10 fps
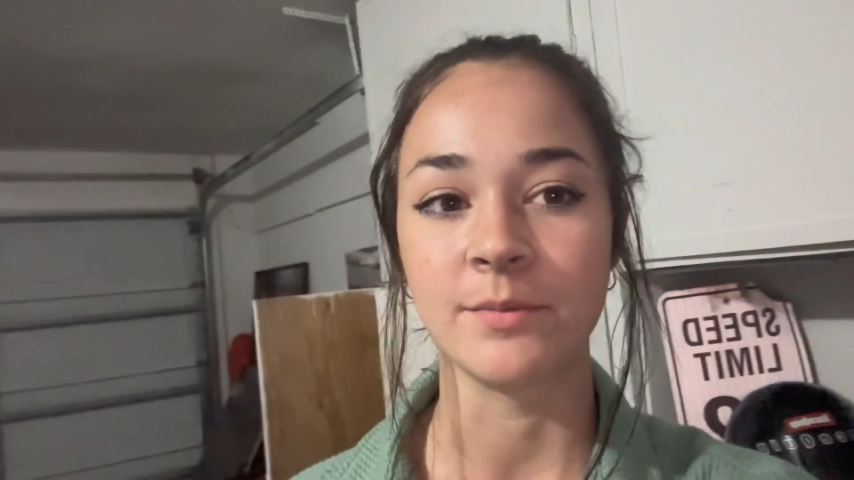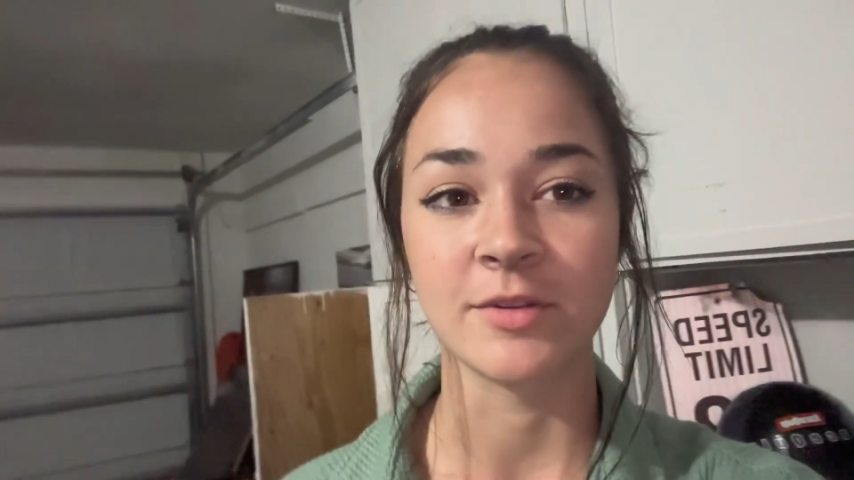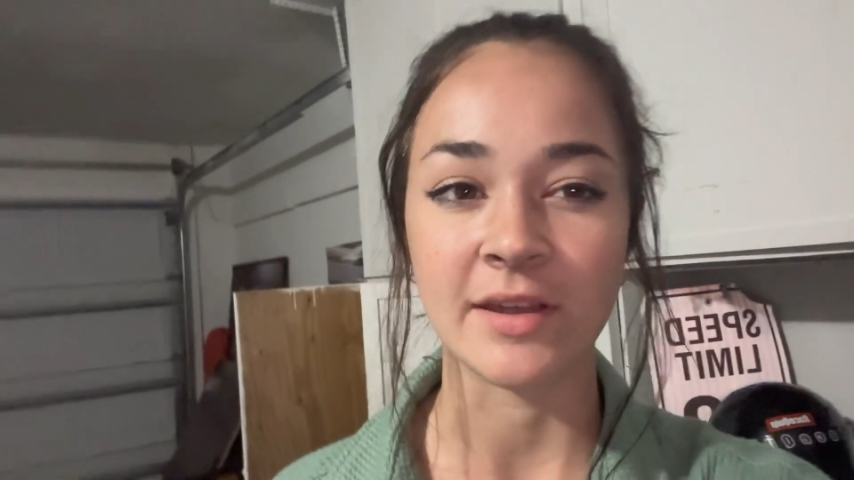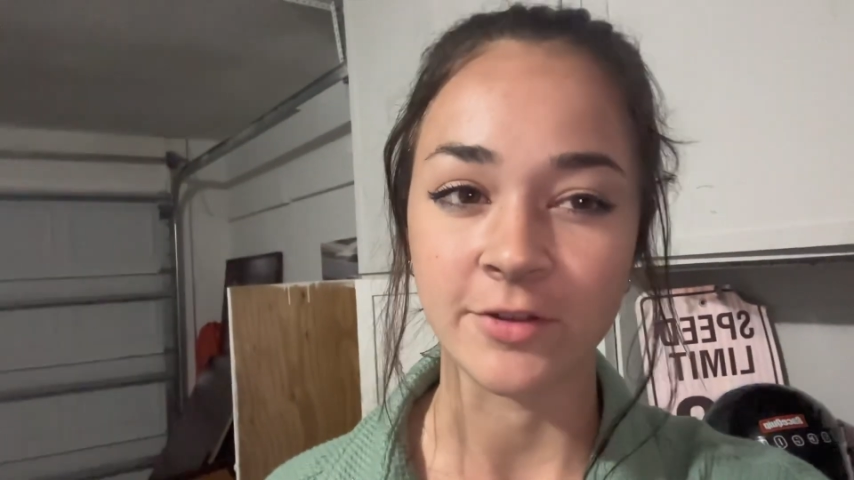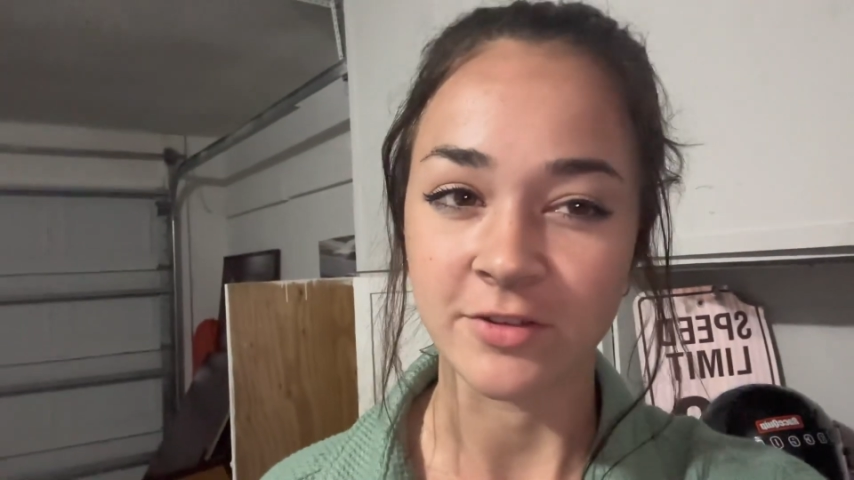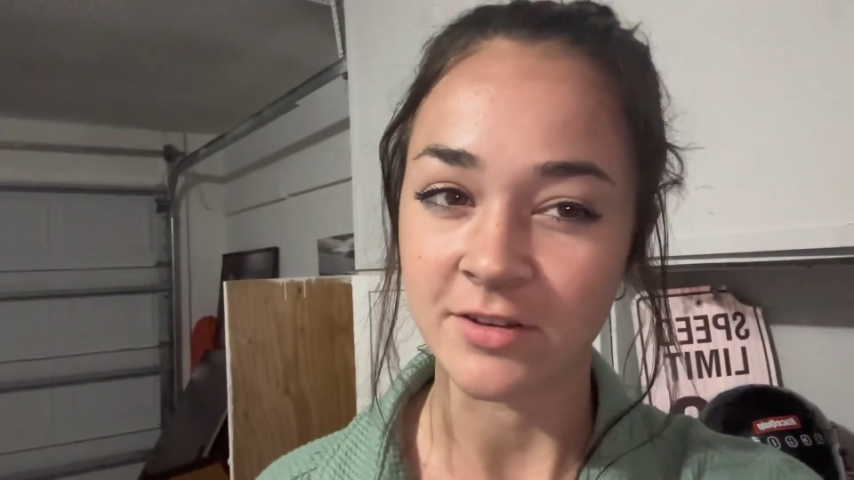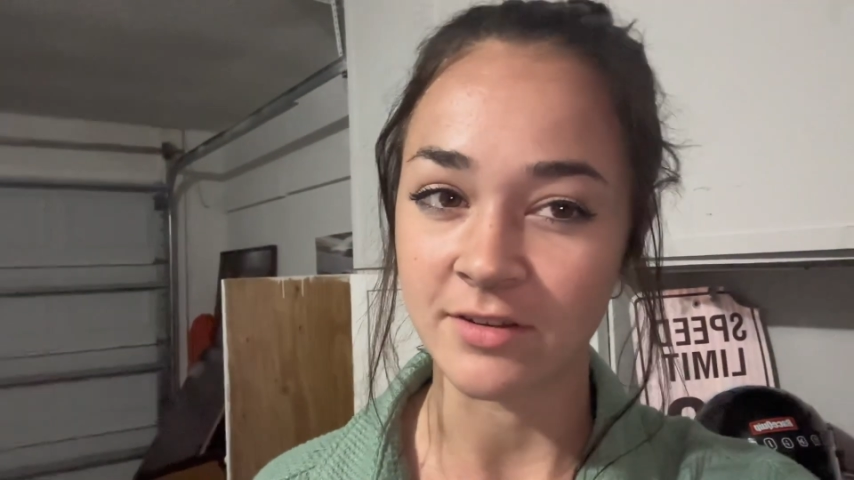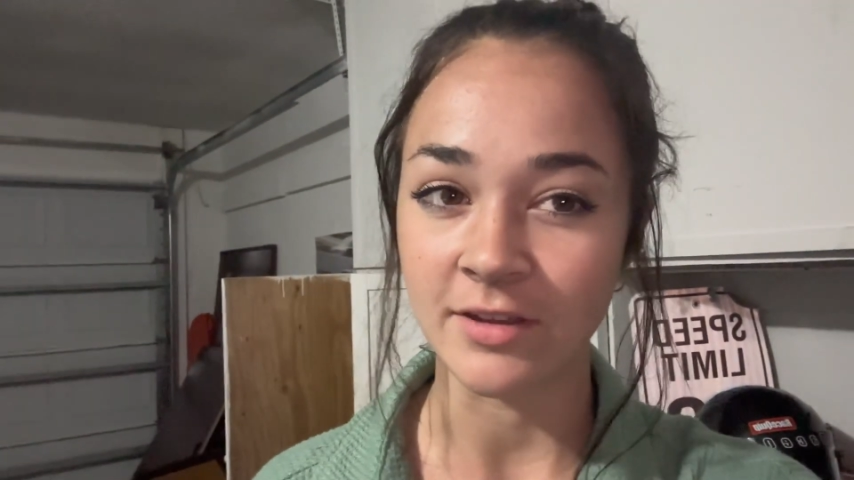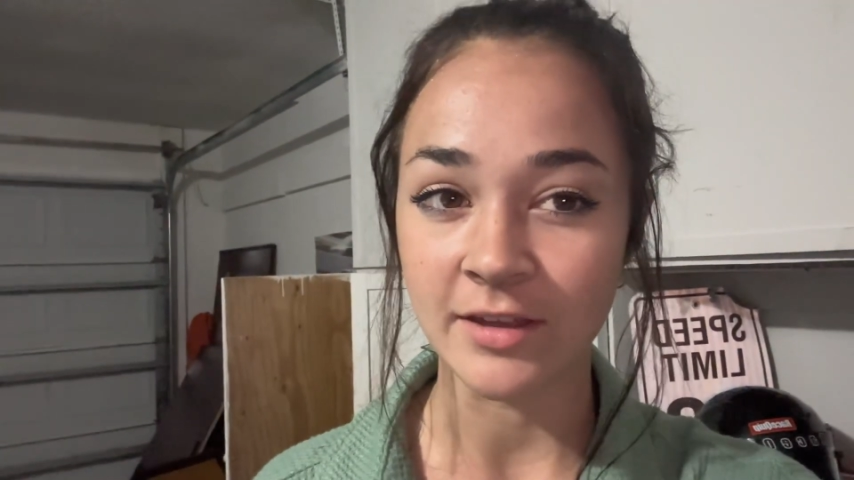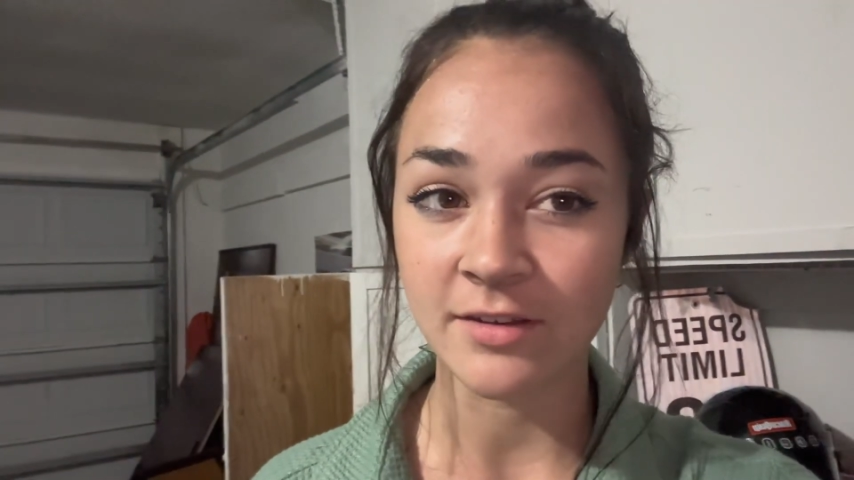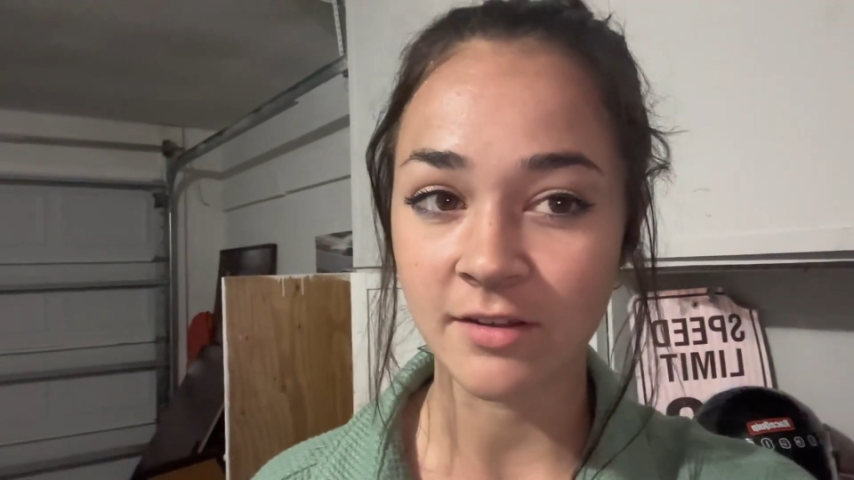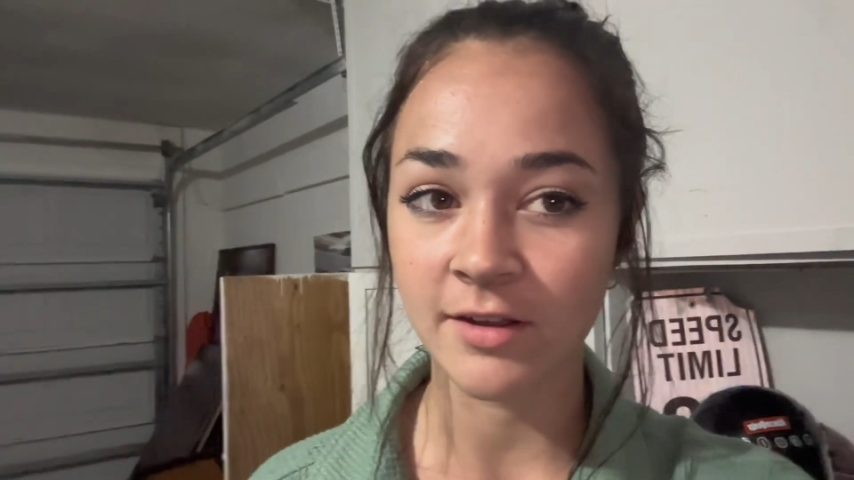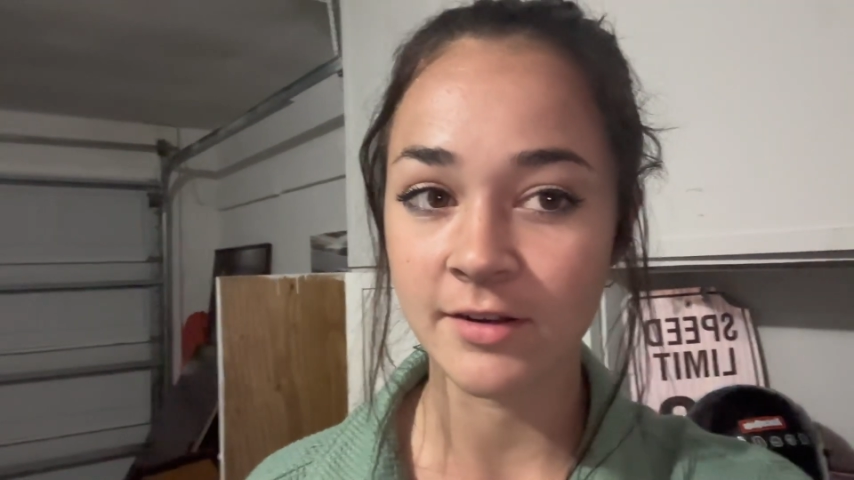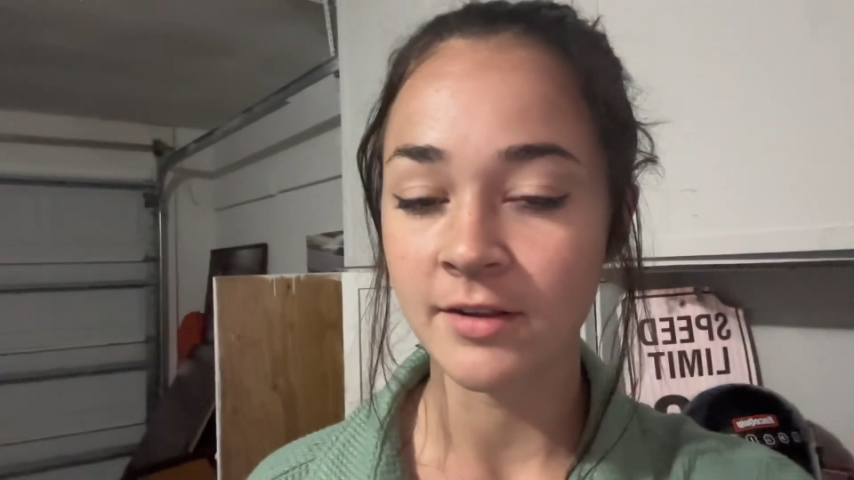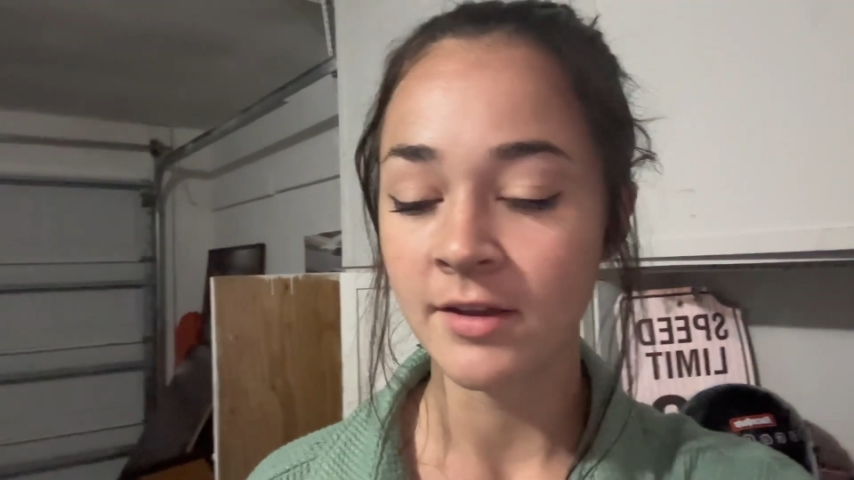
Style 68s on,